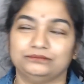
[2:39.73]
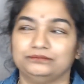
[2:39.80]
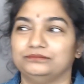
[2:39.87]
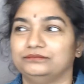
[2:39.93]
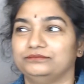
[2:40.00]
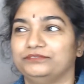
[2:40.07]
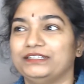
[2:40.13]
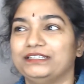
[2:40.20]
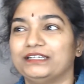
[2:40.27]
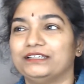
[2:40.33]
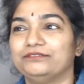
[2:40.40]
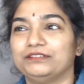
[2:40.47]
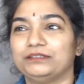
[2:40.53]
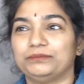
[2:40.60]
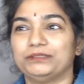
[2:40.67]
villain will
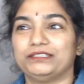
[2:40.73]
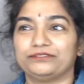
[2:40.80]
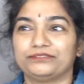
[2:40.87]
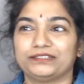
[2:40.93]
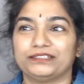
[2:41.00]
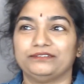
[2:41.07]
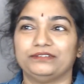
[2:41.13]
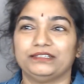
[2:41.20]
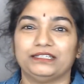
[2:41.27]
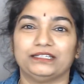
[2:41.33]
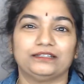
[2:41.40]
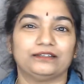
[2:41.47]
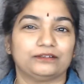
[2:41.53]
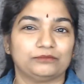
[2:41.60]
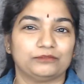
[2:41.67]
be different villain, or
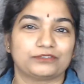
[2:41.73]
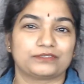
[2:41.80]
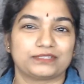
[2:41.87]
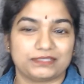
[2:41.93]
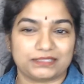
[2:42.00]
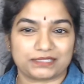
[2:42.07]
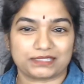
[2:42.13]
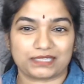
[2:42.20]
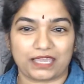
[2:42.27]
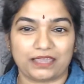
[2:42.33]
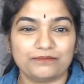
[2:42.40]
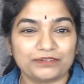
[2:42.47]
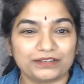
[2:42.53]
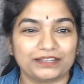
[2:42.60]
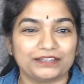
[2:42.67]
mostly the same
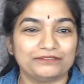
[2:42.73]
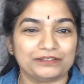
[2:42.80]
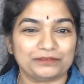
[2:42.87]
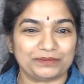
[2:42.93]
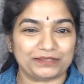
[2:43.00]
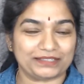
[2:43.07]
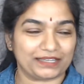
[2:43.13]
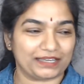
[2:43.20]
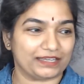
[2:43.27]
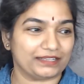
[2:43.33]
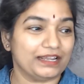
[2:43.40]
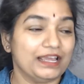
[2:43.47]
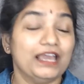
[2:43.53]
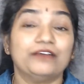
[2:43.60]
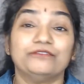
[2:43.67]
villain will be there
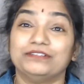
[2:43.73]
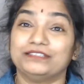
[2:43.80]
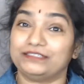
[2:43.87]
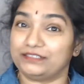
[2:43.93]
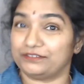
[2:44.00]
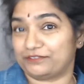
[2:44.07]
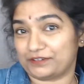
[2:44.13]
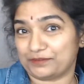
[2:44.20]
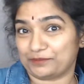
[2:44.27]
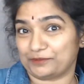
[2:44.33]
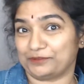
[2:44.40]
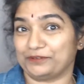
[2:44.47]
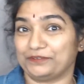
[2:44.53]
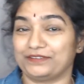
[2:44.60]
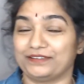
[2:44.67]
with the different
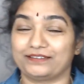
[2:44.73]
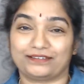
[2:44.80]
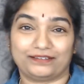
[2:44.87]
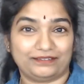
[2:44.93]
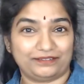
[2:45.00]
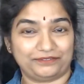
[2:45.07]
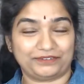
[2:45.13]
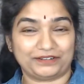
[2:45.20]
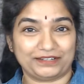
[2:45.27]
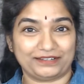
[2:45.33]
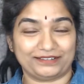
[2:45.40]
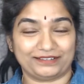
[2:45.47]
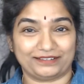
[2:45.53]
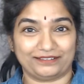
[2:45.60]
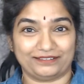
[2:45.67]
producers and different
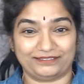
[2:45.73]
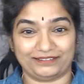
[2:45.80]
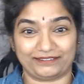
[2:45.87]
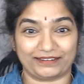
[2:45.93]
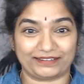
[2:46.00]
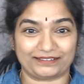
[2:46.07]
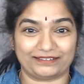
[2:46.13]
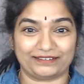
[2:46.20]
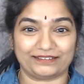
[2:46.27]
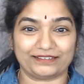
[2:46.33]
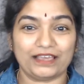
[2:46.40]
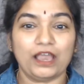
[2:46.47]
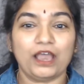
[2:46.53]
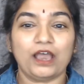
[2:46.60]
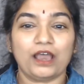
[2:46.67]
directors.
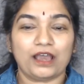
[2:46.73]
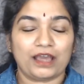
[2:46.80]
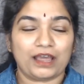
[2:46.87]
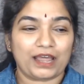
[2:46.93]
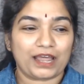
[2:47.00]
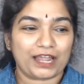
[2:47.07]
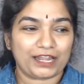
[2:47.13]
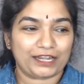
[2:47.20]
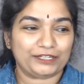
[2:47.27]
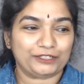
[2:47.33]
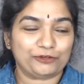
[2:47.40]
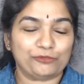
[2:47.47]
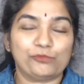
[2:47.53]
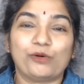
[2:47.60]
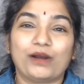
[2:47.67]
And
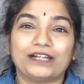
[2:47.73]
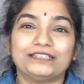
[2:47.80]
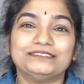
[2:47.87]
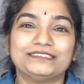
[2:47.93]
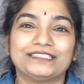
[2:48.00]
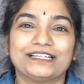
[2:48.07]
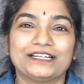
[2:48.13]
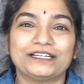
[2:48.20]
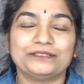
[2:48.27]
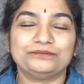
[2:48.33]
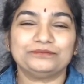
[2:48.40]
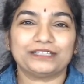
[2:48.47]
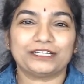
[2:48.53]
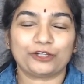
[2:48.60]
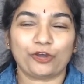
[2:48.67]
one time at
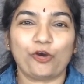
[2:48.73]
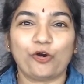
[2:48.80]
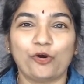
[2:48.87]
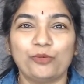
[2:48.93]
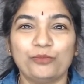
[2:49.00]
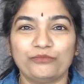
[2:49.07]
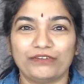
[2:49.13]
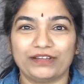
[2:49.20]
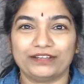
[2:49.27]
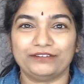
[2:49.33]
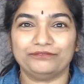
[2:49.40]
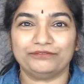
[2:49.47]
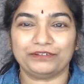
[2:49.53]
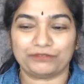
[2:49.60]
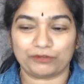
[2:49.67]
home when we
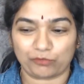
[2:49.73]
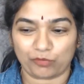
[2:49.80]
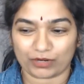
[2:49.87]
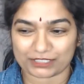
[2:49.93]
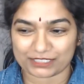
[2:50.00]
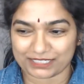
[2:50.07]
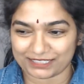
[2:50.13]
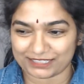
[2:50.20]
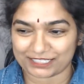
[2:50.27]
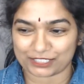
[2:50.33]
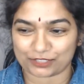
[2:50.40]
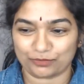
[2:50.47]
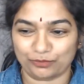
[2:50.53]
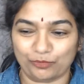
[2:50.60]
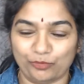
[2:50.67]
were watching this
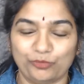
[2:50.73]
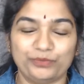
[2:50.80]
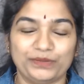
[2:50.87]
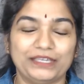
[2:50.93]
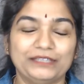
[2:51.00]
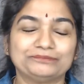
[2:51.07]
movie,